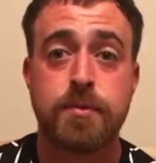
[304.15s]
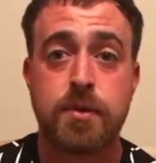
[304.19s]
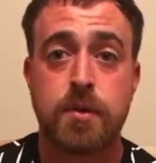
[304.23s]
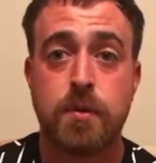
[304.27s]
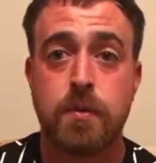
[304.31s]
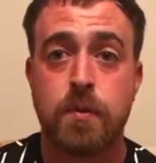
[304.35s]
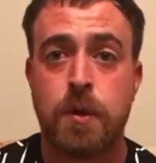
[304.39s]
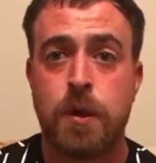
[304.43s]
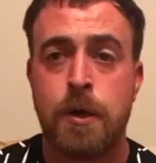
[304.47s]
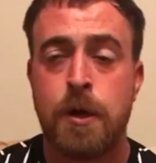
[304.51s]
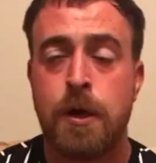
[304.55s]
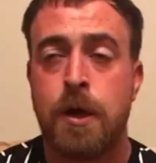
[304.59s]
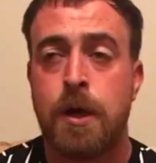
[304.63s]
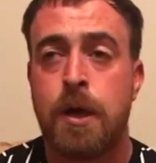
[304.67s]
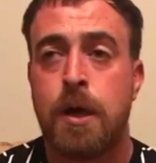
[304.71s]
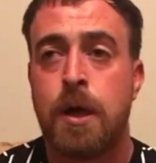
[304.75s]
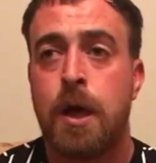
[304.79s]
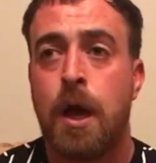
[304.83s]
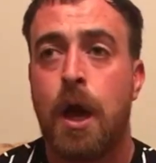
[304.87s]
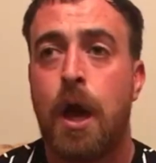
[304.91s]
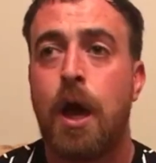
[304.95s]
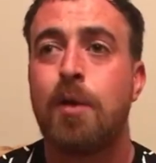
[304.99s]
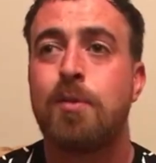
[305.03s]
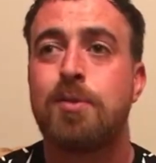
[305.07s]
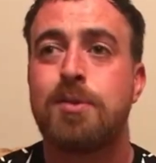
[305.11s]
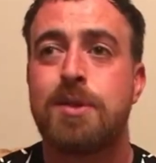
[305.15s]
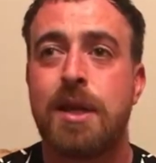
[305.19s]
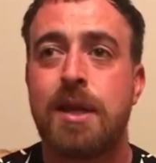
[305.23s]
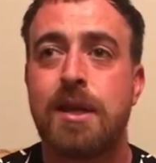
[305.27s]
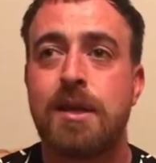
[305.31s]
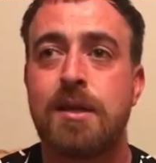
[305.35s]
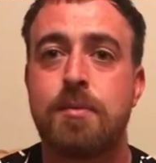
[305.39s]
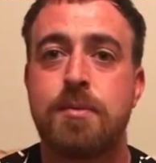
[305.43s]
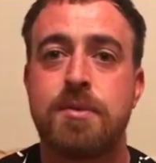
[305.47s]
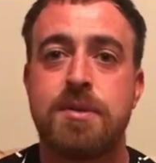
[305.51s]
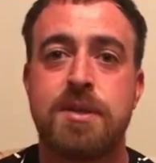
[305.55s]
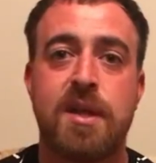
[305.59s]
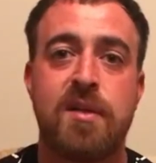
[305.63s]
So I was
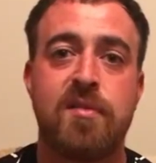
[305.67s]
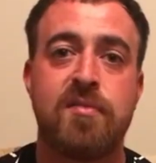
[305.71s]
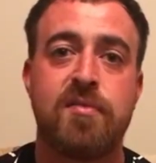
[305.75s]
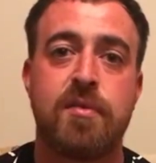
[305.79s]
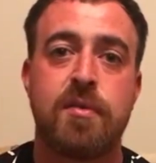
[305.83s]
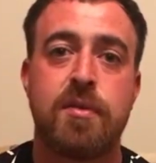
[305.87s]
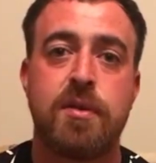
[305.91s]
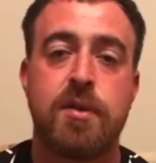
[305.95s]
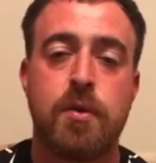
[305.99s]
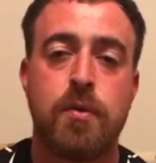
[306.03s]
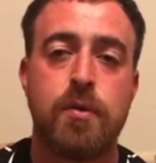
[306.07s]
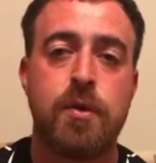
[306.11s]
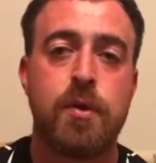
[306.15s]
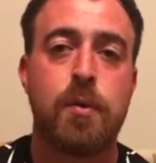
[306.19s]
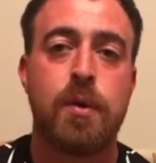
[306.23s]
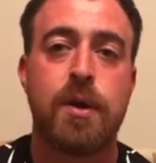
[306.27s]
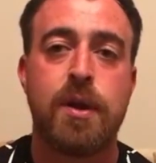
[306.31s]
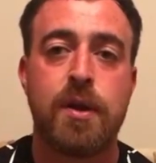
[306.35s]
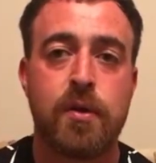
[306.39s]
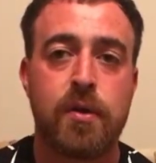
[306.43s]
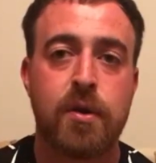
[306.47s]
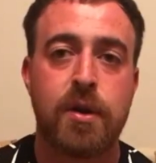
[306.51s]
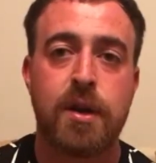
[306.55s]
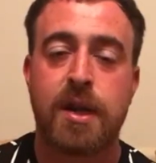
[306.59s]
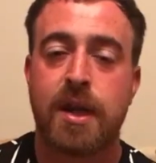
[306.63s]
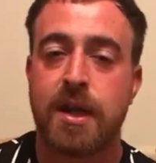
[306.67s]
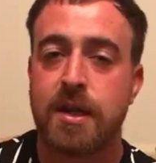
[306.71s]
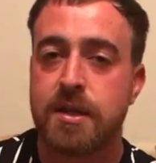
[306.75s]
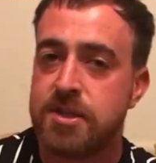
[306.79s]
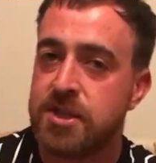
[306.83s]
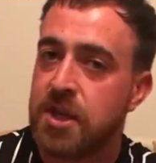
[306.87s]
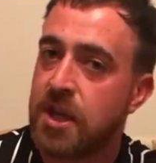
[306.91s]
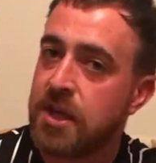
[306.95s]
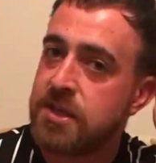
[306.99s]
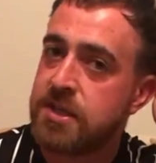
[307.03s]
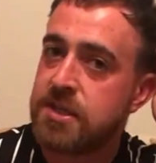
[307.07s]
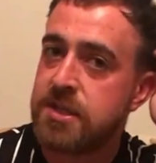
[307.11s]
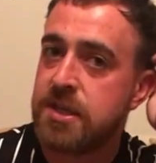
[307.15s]
thinking to myself, the only way they're going to get
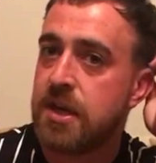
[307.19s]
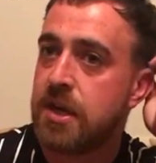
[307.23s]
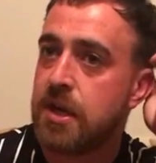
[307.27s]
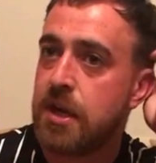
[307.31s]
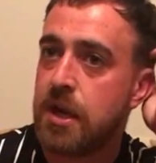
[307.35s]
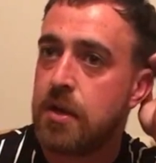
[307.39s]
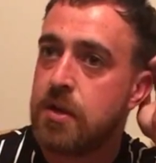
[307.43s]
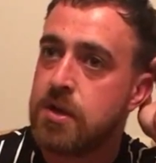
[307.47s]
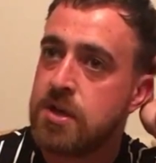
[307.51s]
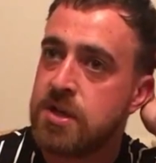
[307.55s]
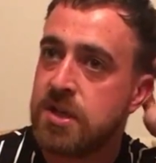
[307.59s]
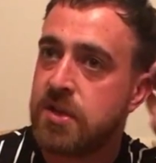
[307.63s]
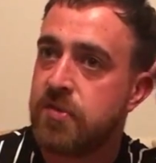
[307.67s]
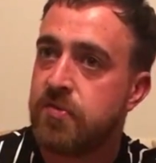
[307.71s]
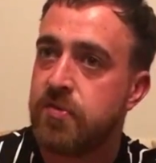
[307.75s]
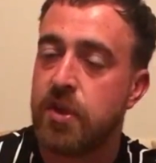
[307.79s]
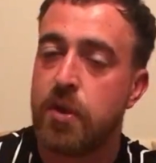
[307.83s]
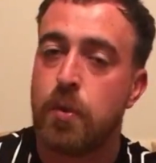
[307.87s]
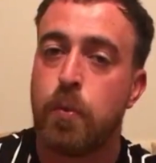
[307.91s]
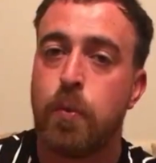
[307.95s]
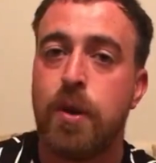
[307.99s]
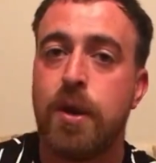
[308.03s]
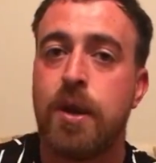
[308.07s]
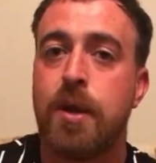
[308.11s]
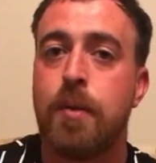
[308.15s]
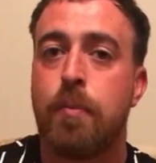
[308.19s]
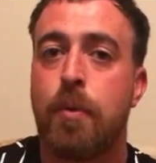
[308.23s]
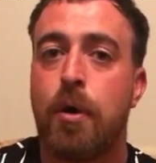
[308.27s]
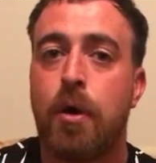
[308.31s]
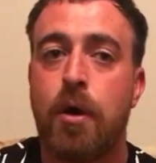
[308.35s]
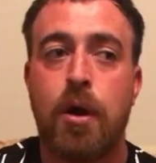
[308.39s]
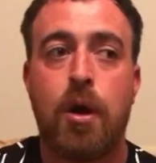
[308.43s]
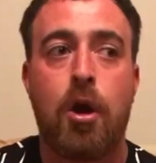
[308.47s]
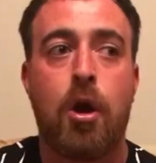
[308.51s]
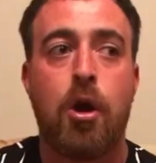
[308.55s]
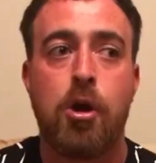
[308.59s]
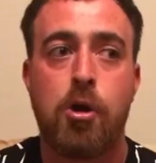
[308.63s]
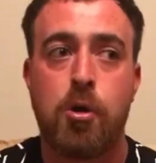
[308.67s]
chances here now is if they win the
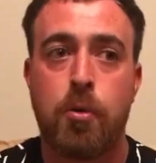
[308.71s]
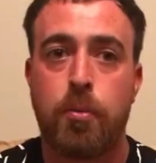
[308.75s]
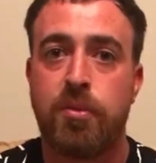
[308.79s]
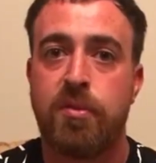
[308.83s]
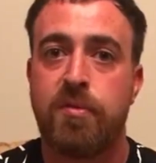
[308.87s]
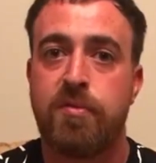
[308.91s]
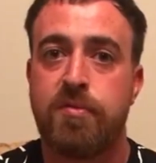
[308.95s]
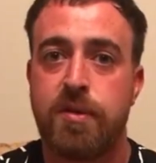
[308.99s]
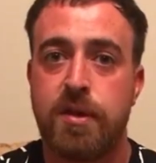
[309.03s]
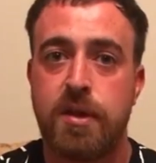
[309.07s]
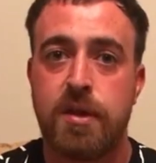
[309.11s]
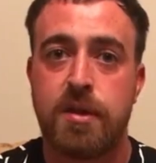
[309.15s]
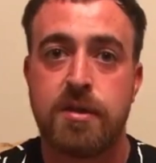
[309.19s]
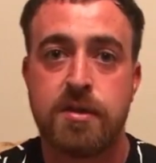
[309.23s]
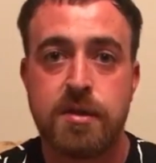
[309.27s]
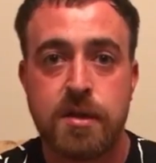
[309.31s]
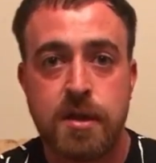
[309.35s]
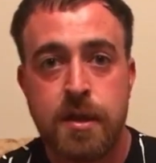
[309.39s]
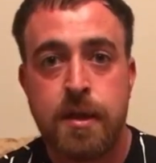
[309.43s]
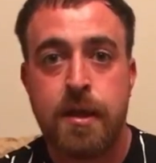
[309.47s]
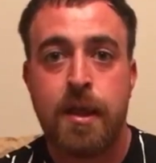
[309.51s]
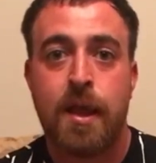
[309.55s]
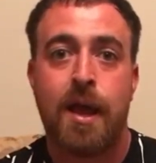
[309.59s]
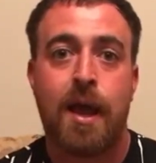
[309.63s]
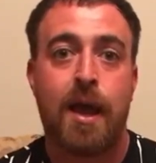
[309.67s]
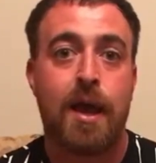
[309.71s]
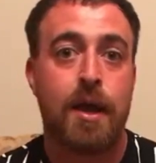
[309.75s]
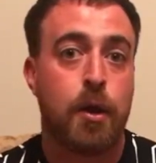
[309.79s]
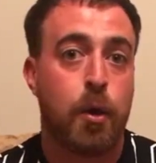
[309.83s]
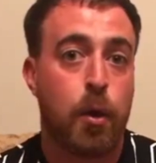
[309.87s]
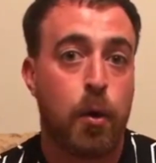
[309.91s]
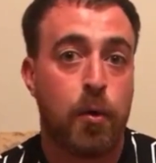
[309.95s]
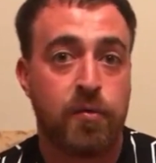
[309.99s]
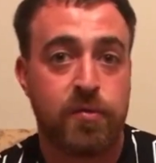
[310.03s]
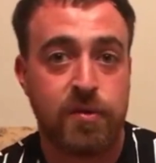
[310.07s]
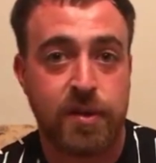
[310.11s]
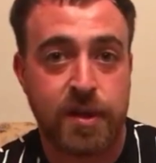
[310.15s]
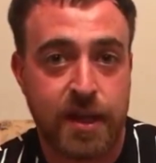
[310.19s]
ball higher up the field and
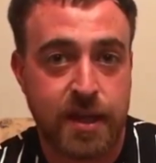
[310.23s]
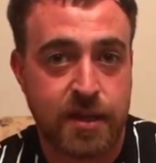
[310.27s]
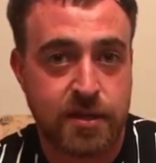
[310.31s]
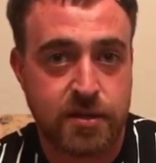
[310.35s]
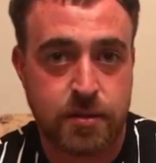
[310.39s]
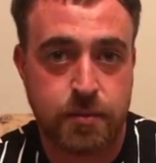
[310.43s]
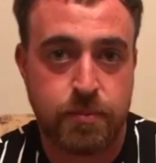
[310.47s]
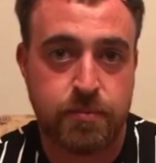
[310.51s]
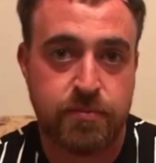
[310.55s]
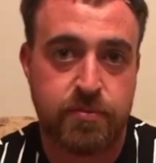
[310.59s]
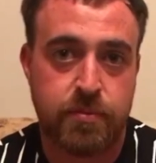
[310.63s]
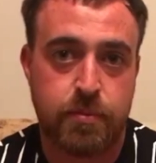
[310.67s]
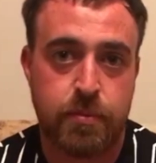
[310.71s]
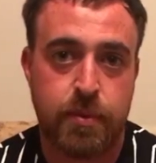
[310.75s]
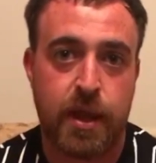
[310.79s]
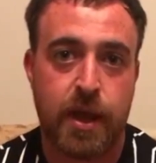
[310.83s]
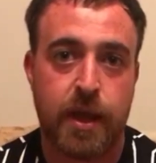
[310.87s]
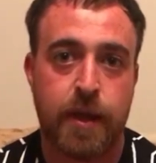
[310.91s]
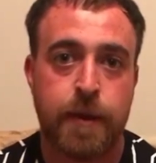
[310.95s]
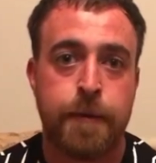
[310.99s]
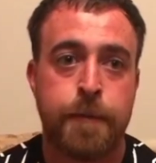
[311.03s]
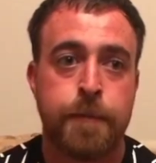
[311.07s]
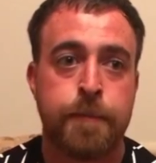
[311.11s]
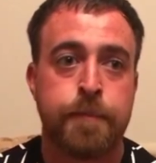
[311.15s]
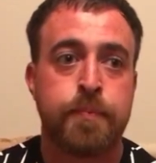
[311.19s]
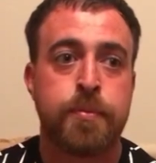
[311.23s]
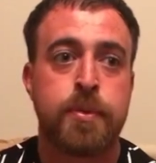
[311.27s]
hopefully get something from that,